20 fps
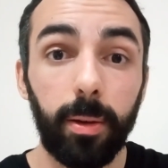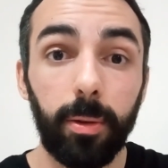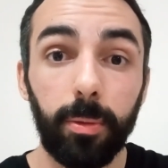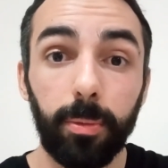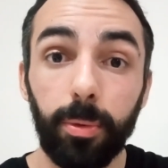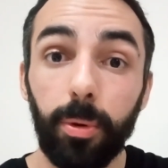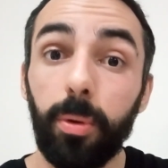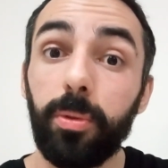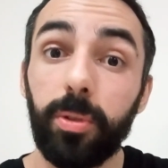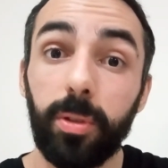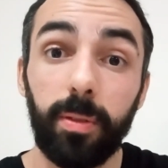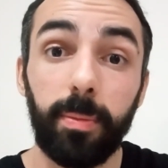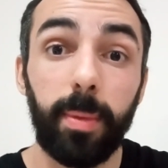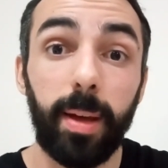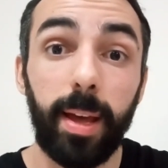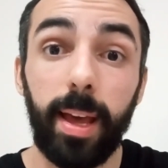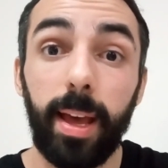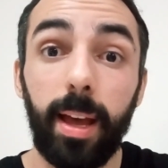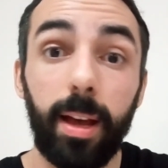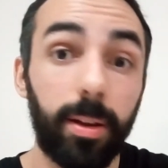rooms of my
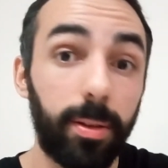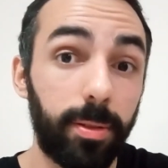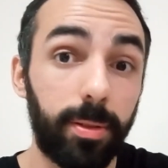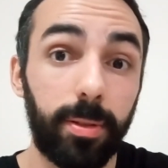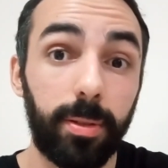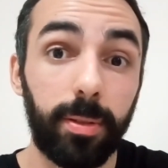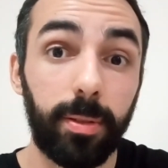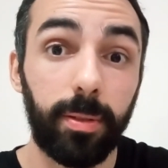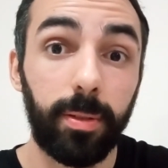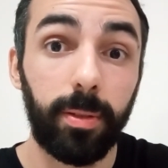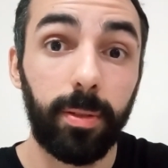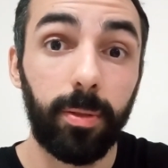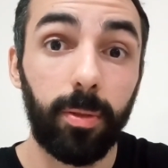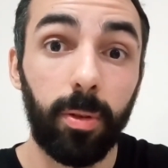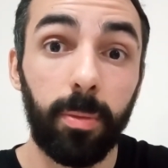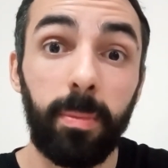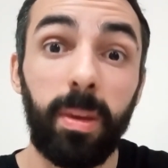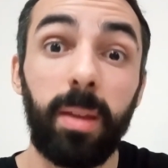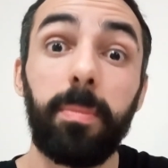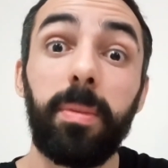house,
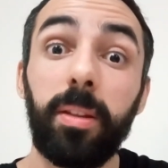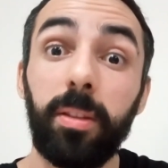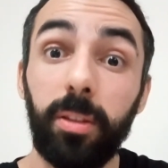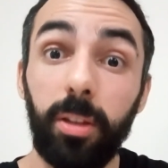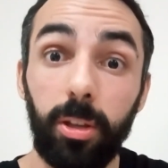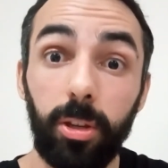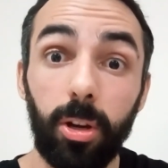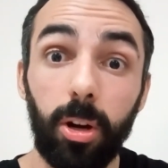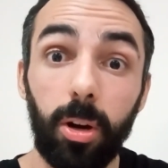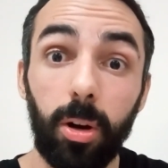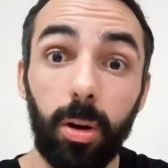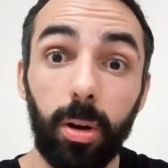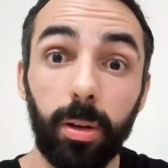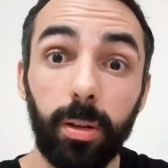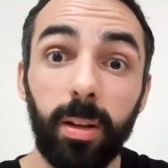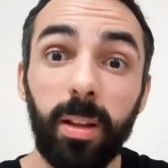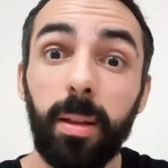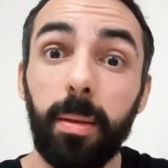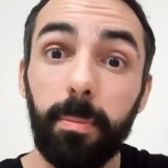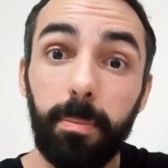or maybe in the yard,
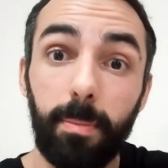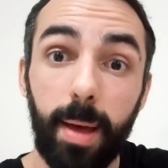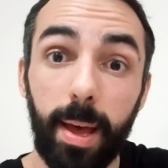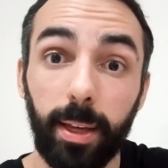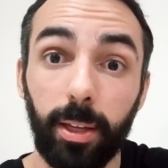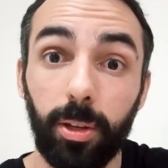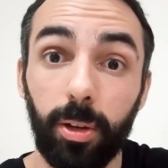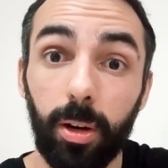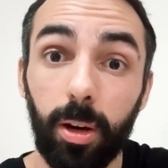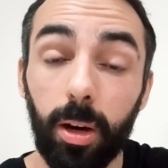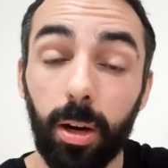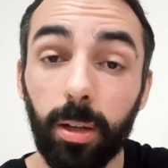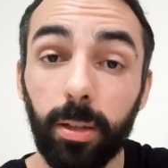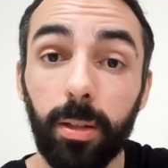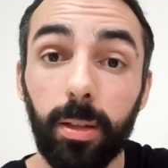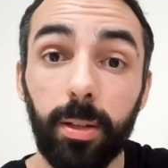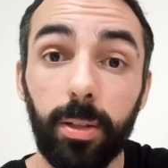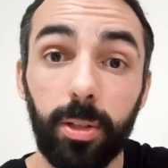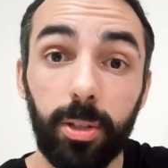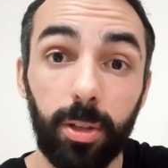backyard,
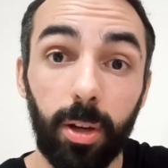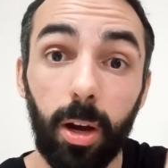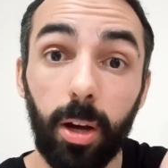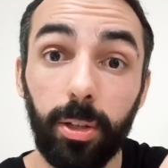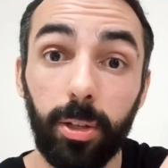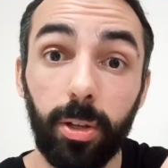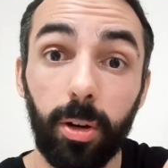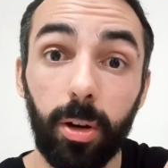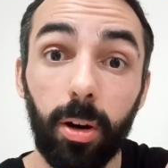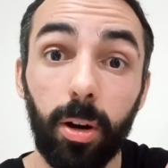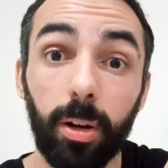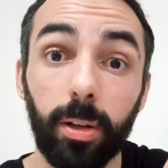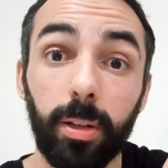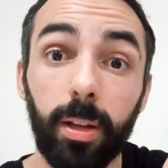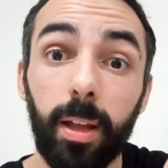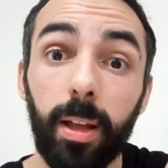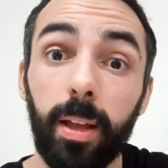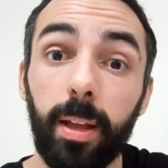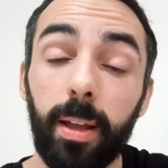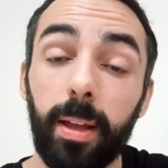side yard,
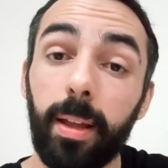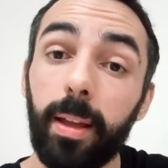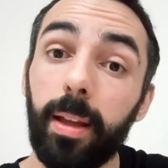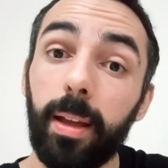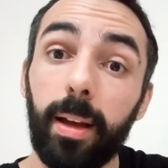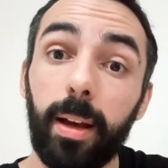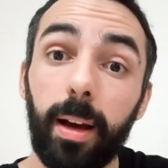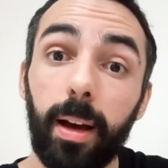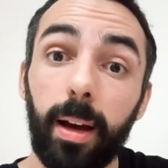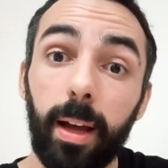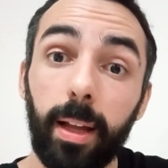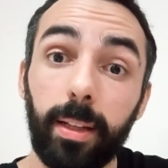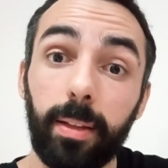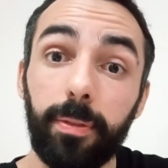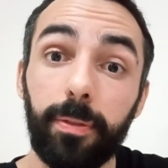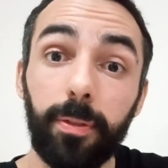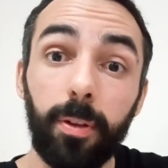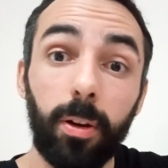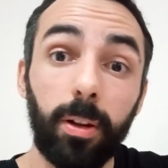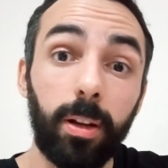at the
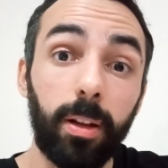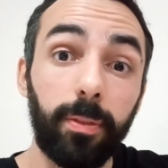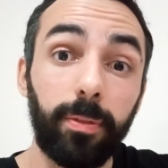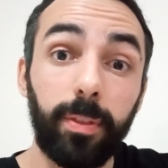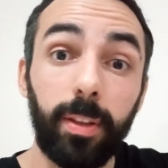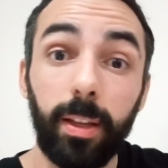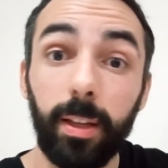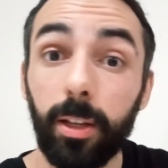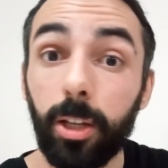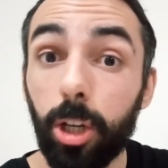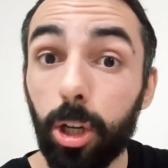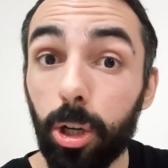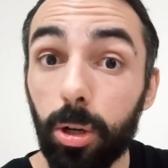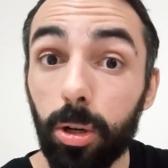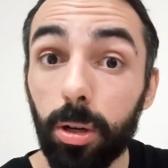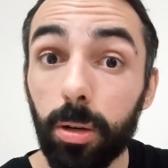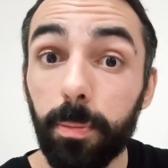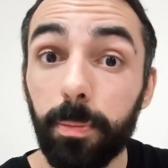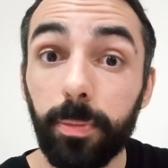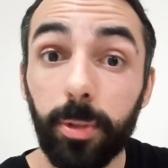front of the
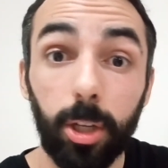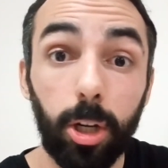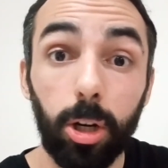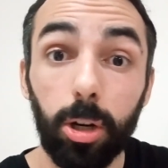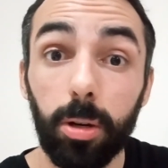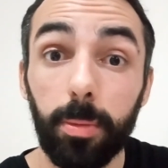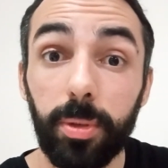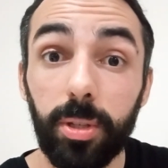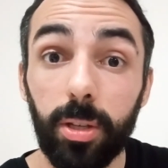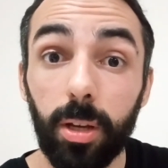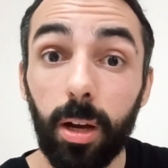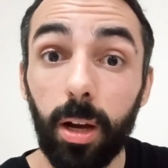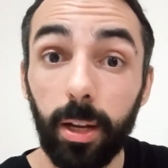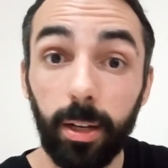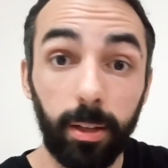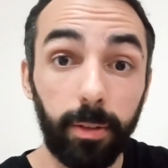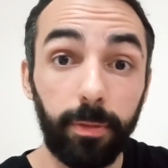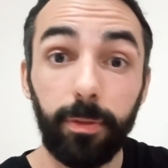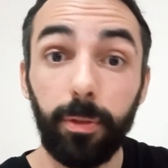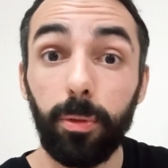curbside,
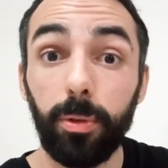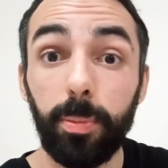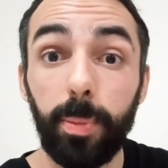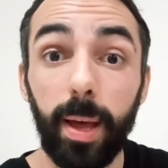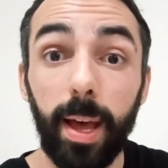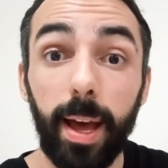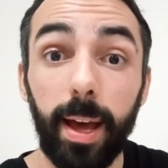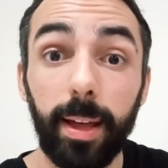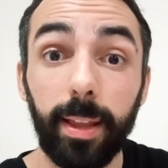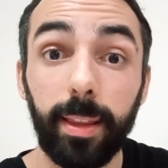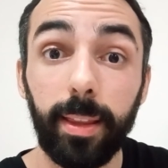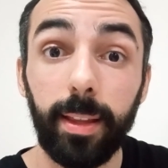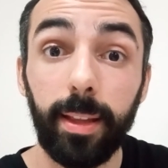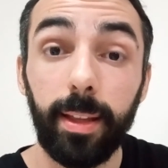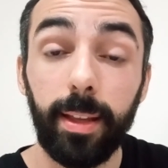the food path.